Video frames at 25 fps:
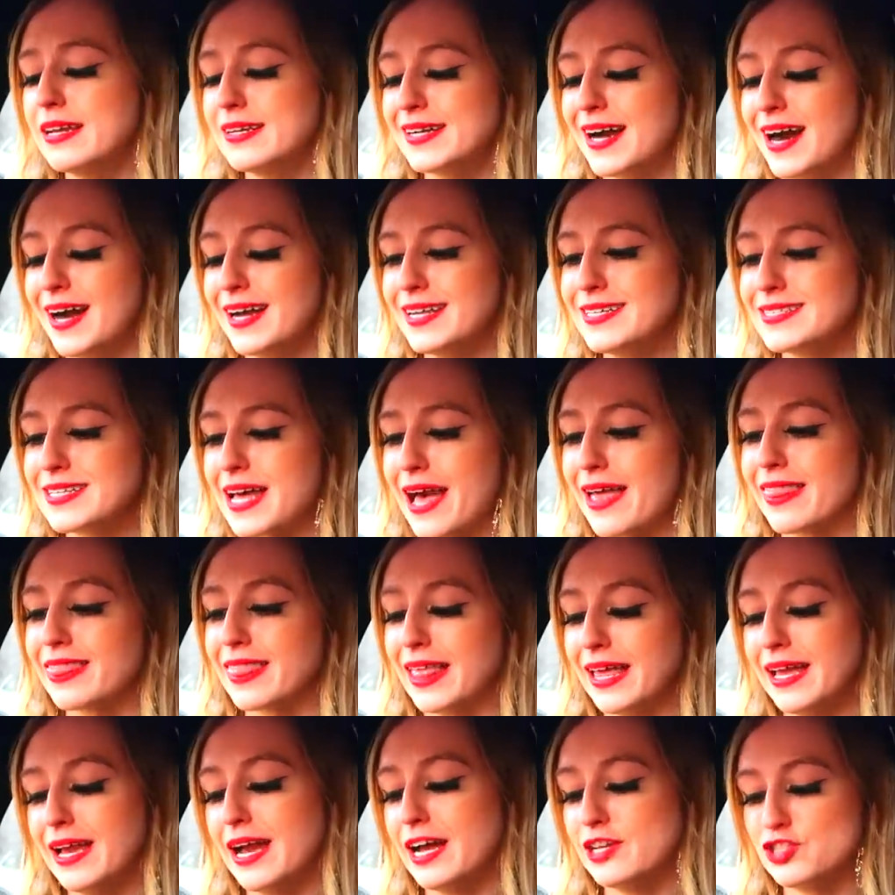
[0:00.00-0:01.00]
Guys, I
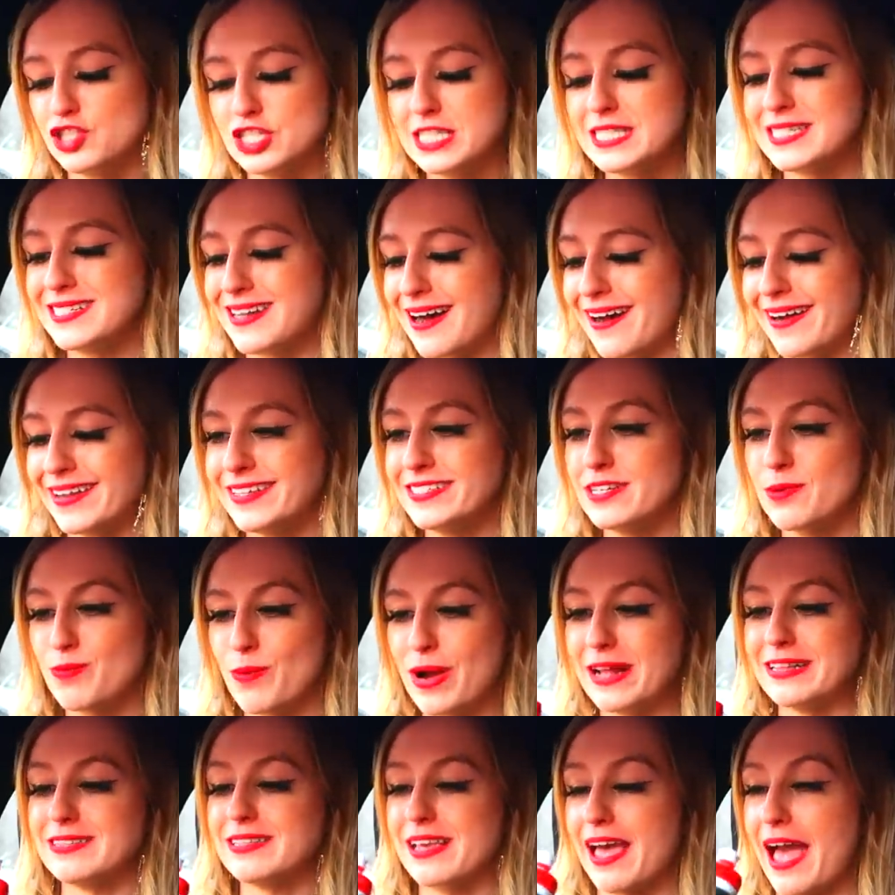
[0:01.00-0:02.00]
think I just died and
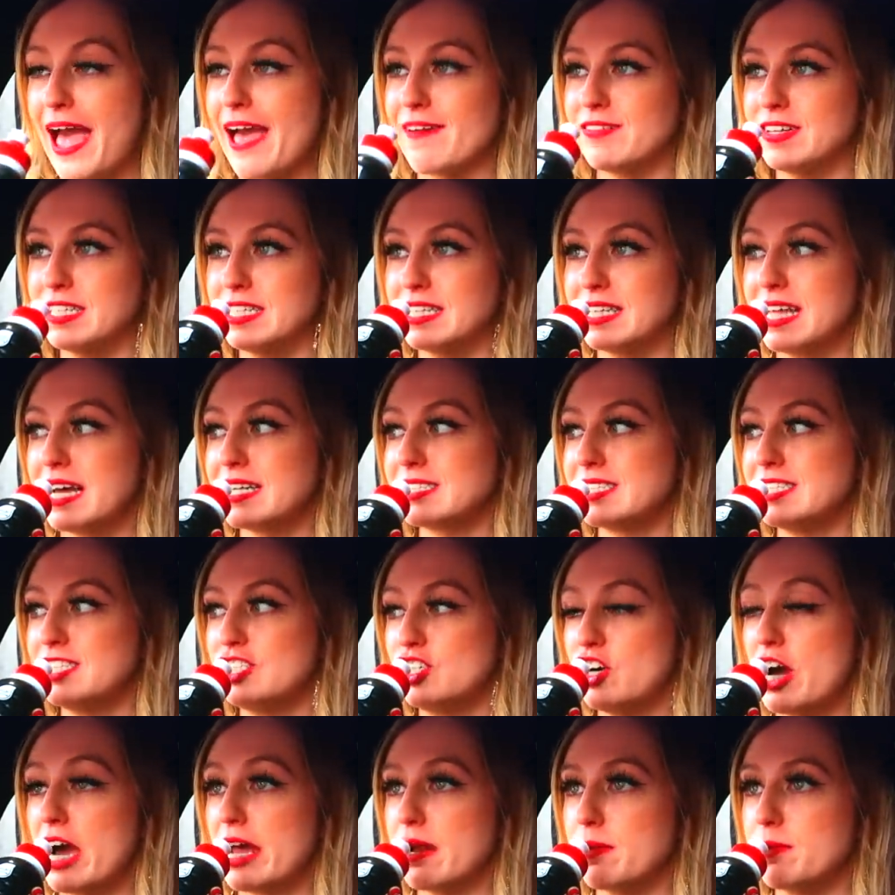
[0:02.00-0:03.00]
went to heaven. That's
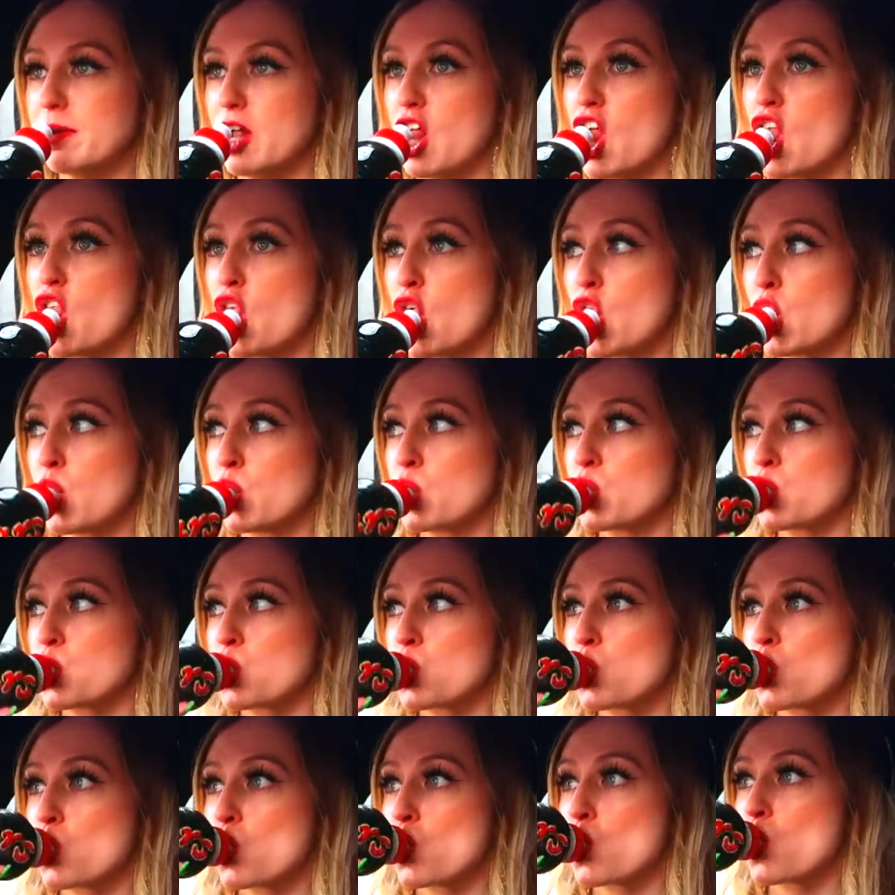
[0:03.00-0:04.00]
incredible.
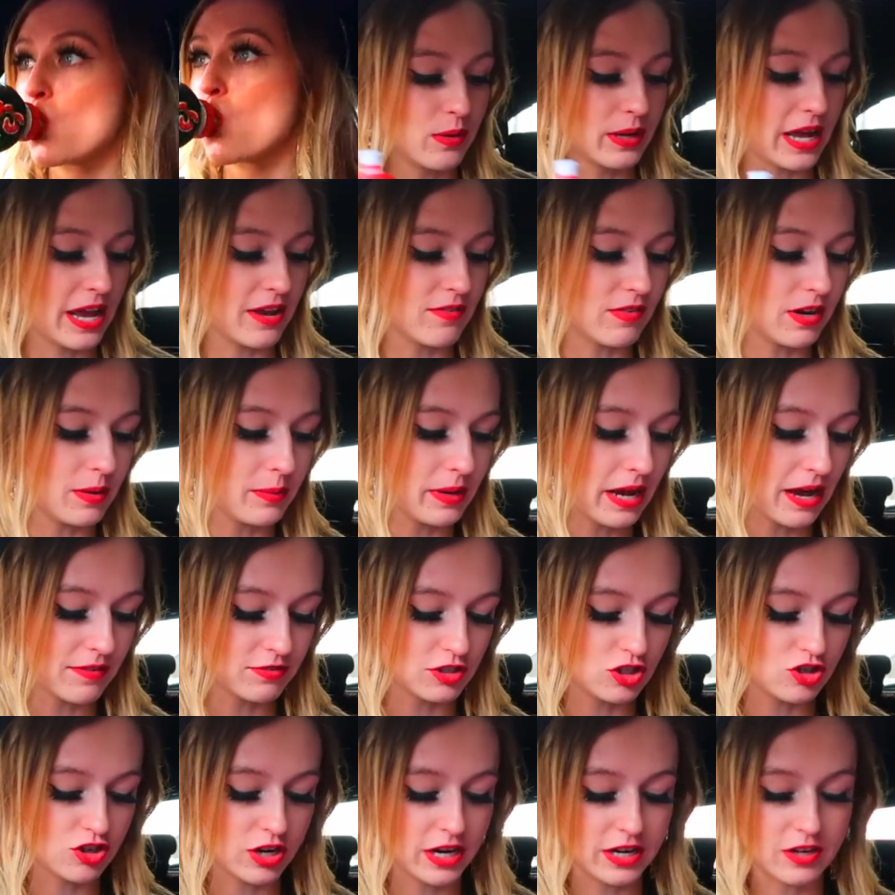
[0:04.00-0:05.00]
Okay, right, we have
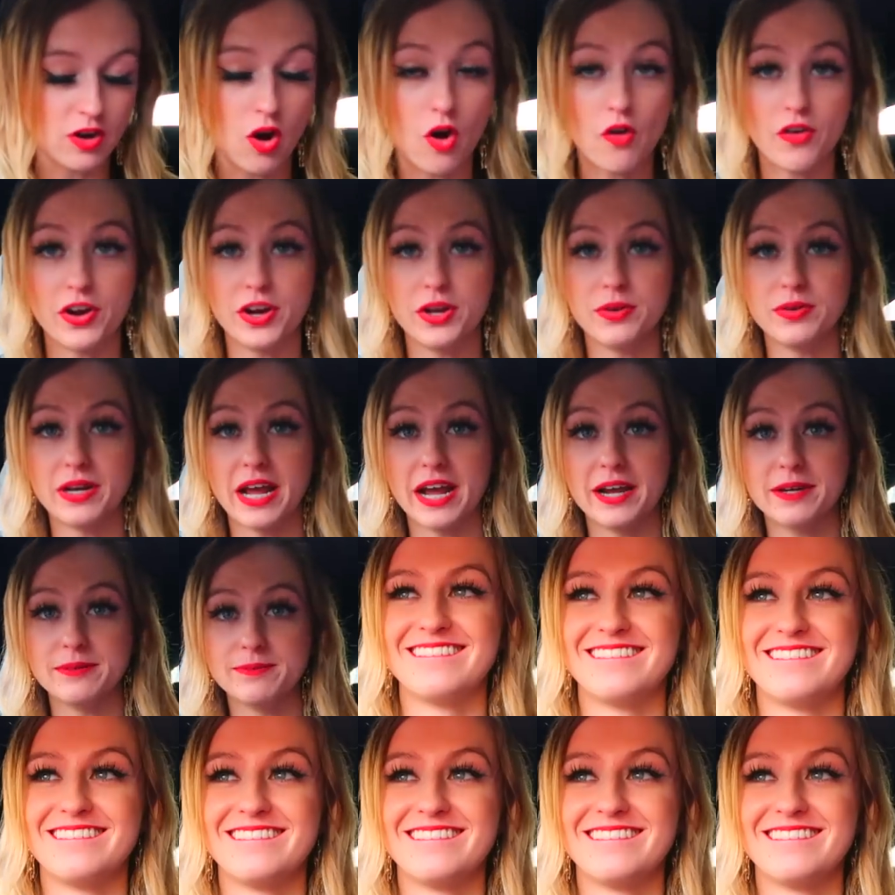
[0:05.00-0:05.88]
to try an Oreo now.